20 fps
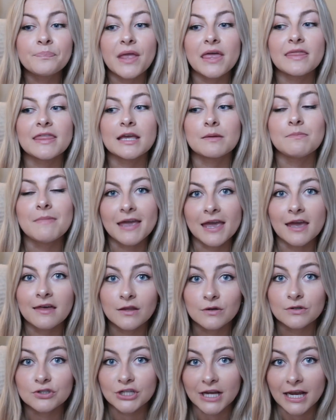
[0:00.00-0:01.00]
and like making
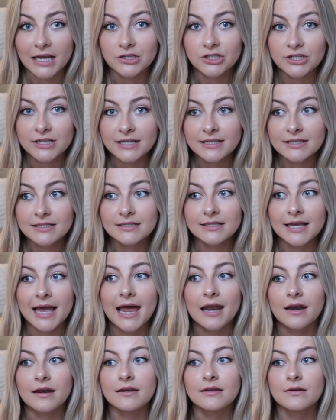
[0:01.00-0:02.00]
those changes
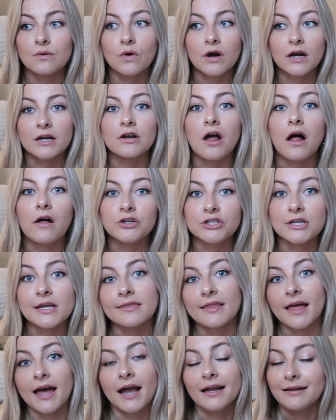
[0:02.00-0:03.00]
and or
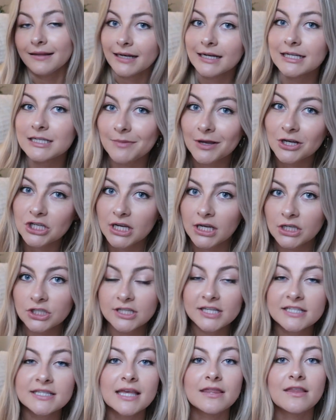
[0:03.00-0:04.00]
acknowledging that I needed to make
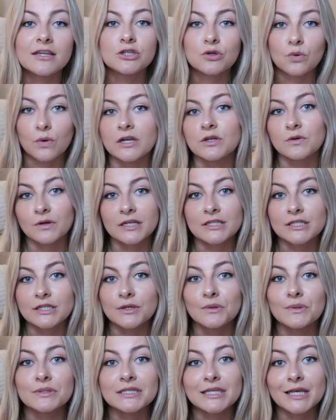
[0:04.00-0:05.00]
changes, and then 2022
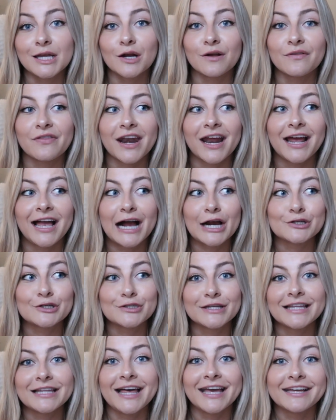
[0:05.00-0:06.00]
is the year that I
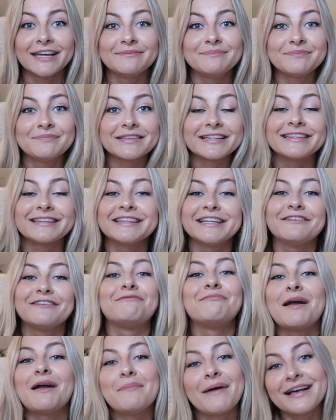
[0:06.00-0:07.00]
actually like
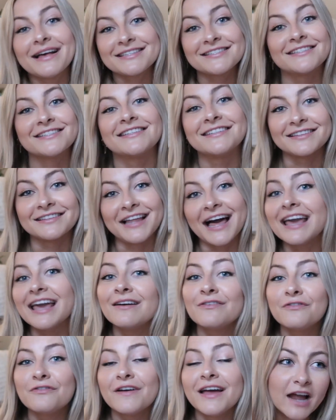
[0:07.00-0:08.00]
live my best
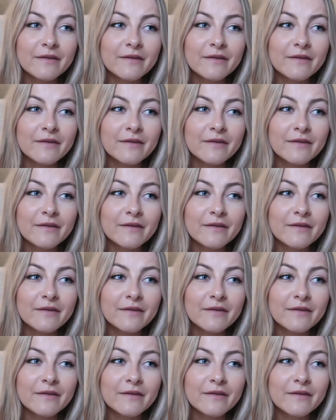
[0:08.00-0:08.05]
life.